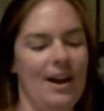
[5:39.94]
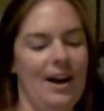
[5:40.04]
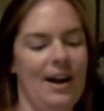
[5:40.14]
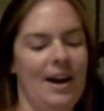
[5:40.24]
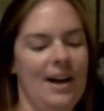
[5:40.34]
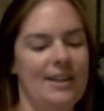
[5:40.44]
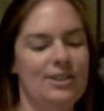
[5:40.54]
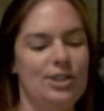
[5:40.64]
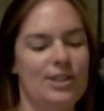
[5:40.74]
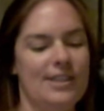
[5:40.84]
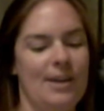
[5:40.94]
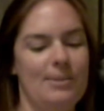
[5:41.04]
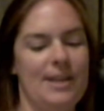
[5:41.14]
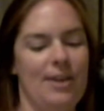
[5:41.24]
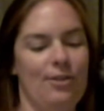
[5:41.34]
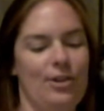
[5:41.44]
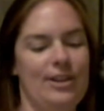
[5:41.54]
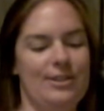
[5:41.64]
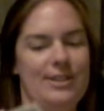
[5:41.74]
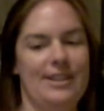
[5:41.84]
I was head over
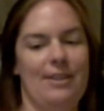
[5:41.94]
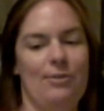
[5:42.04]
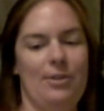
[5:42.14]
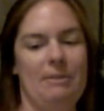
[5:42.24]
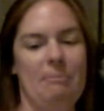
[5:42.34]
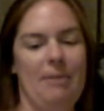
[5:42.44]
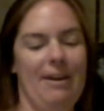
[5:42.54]
heels in love with him.